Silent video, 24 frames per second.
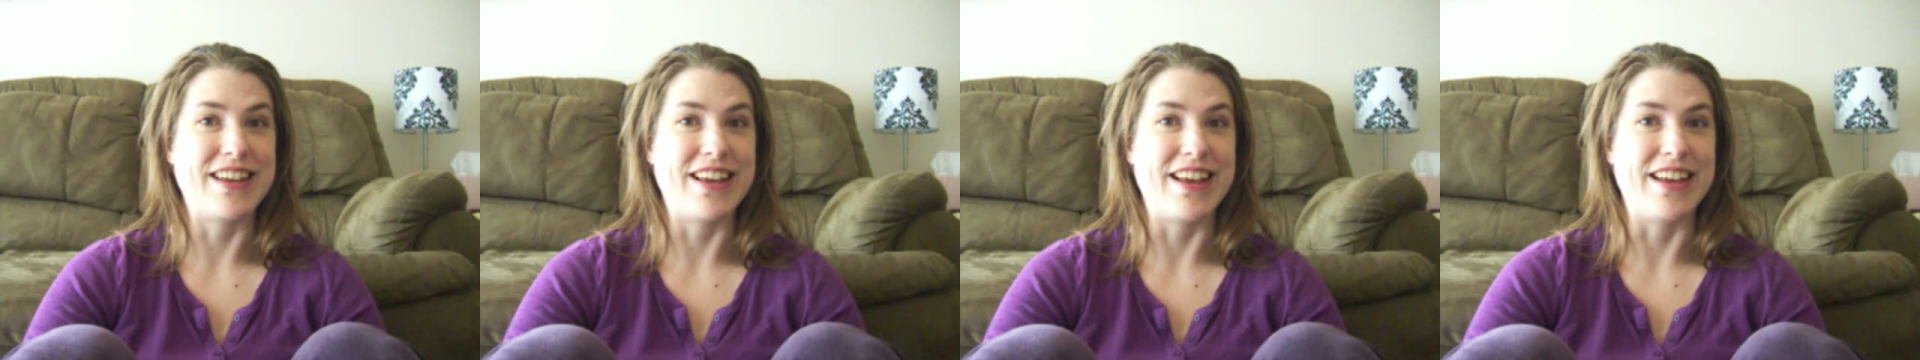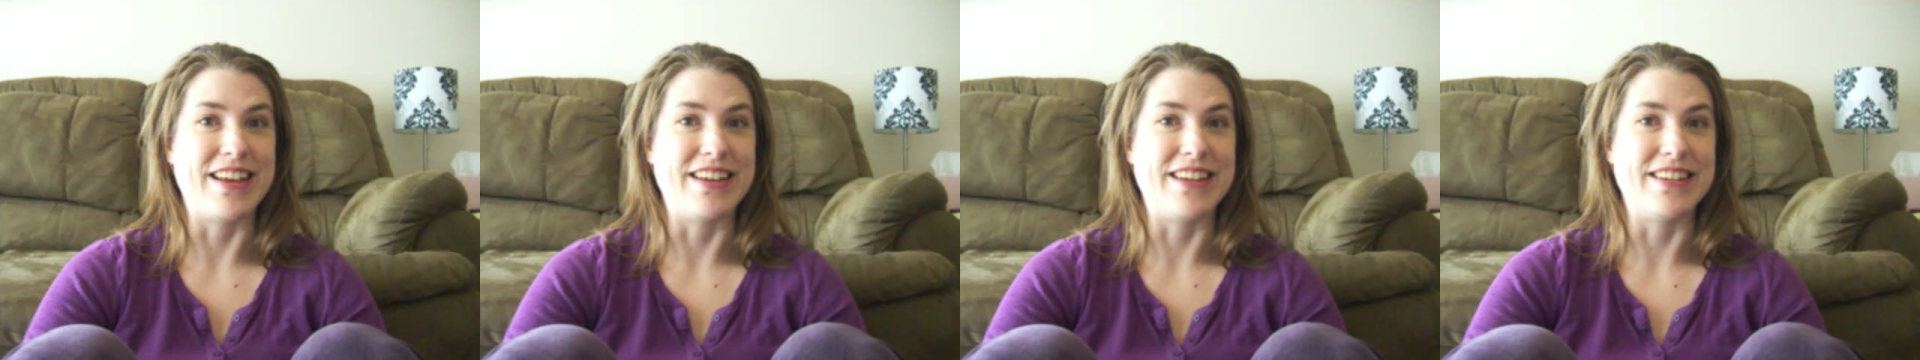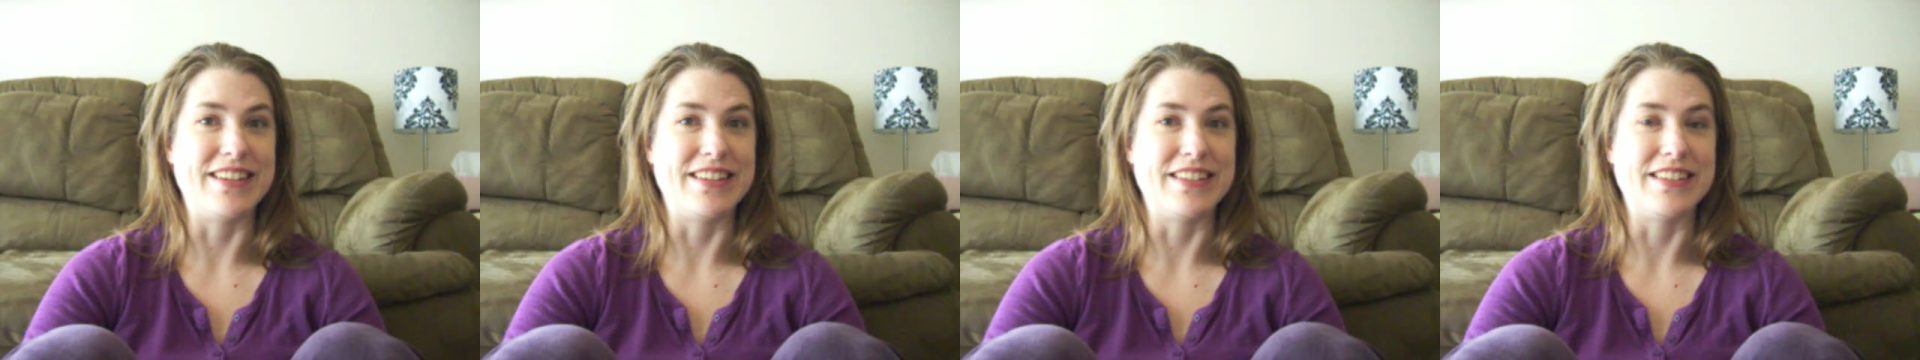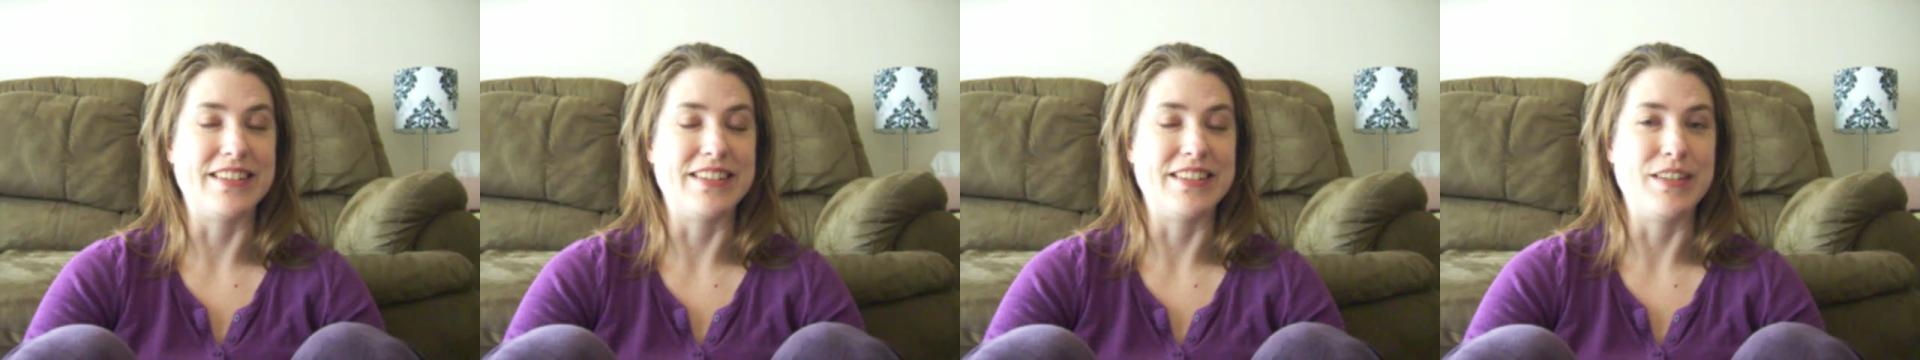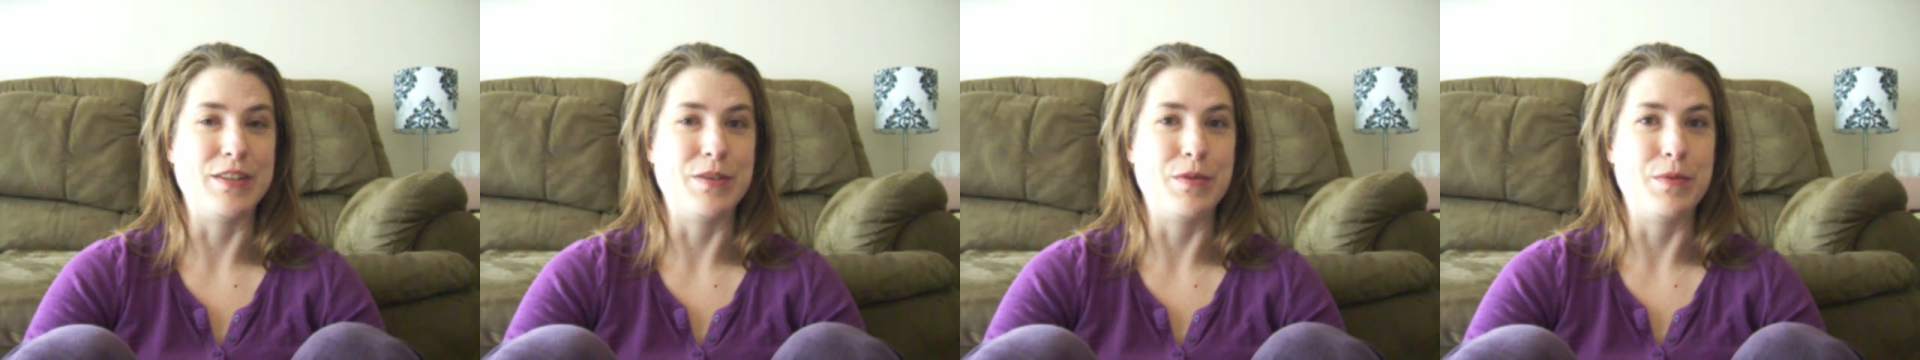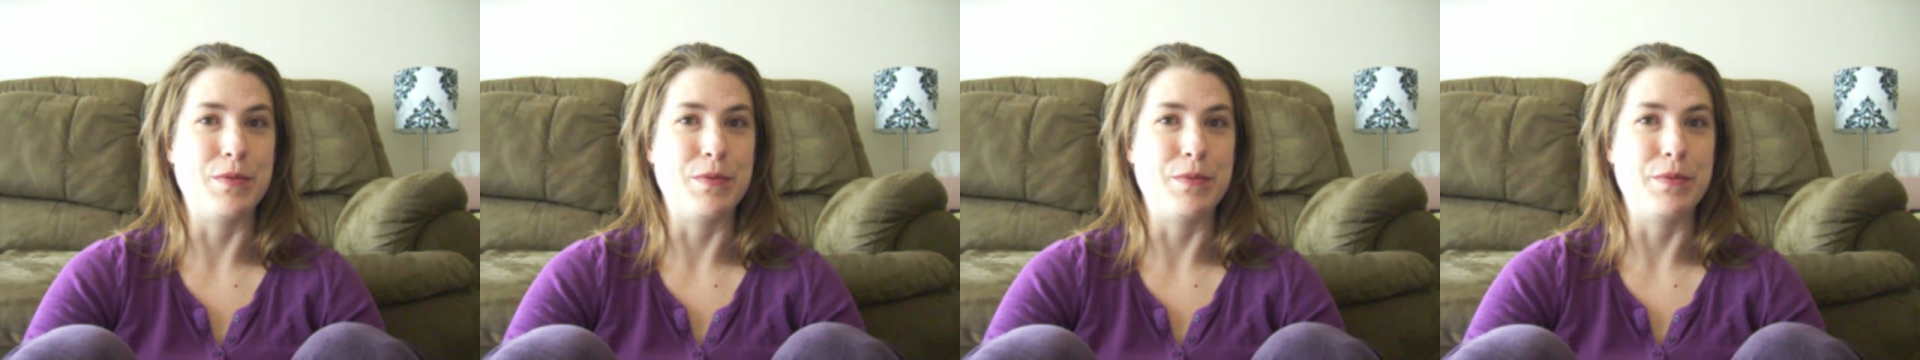
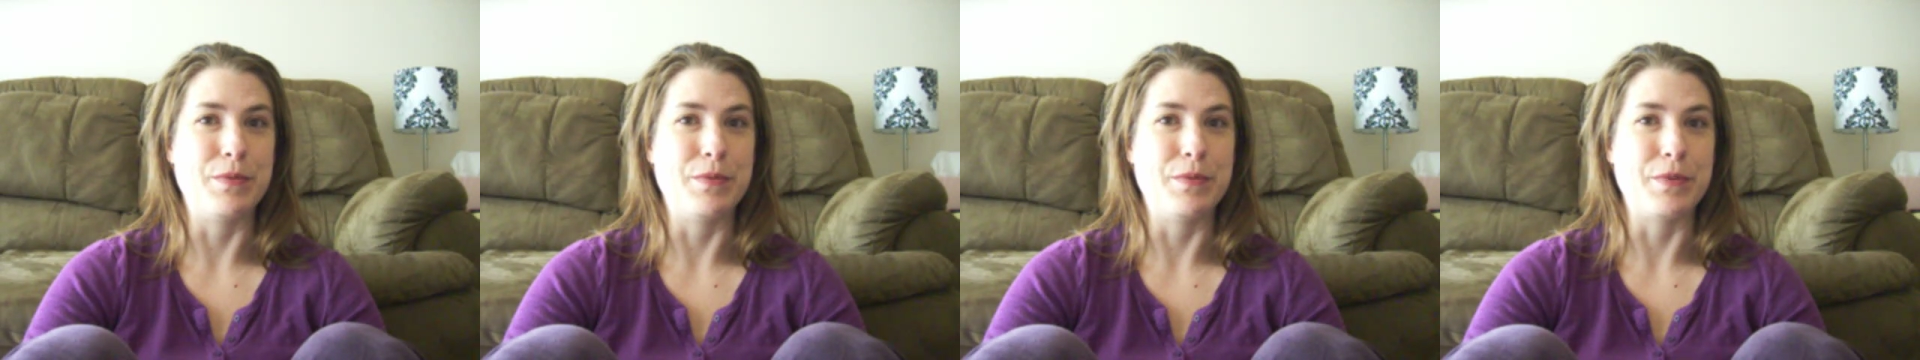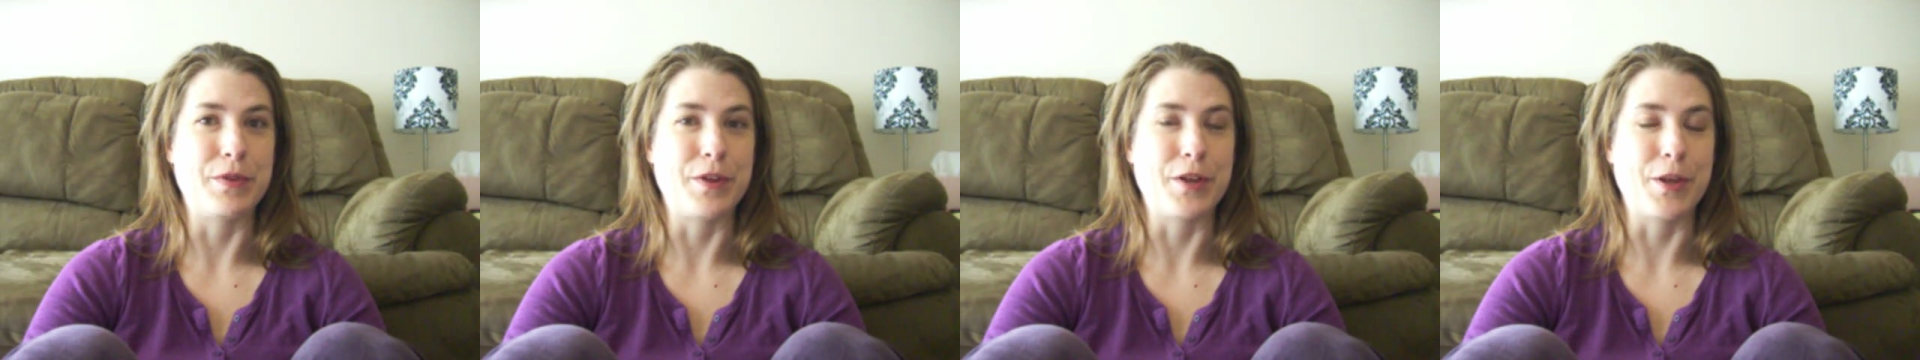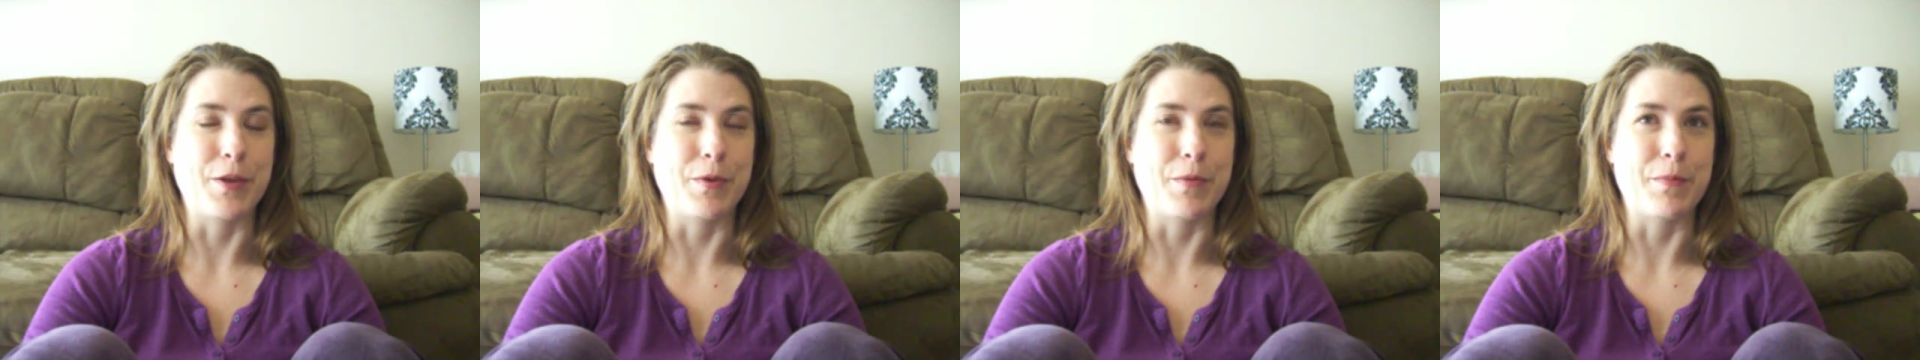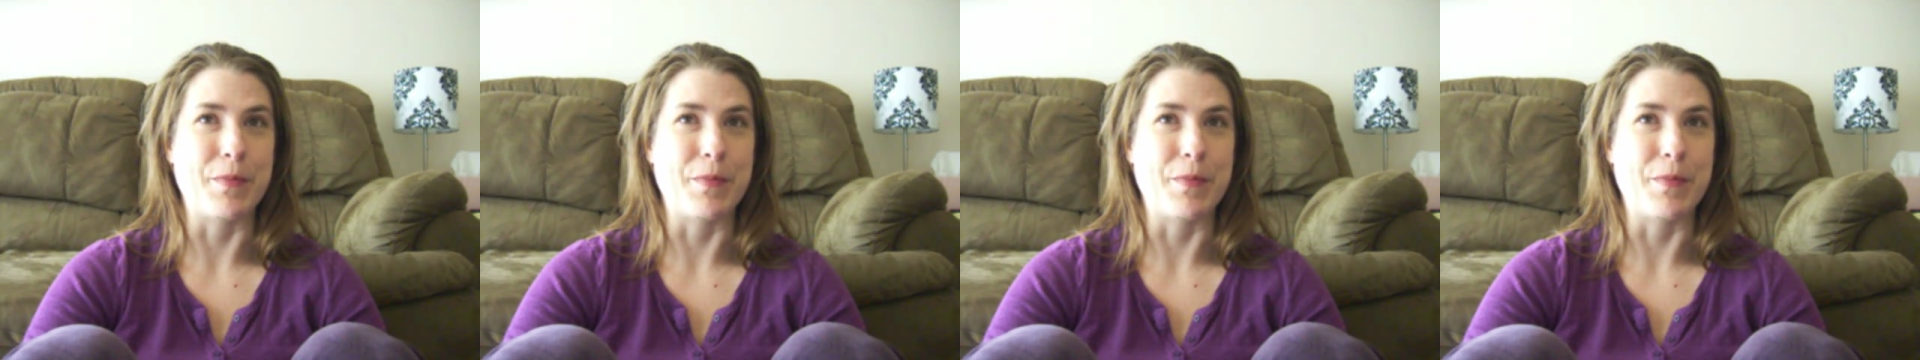and you know,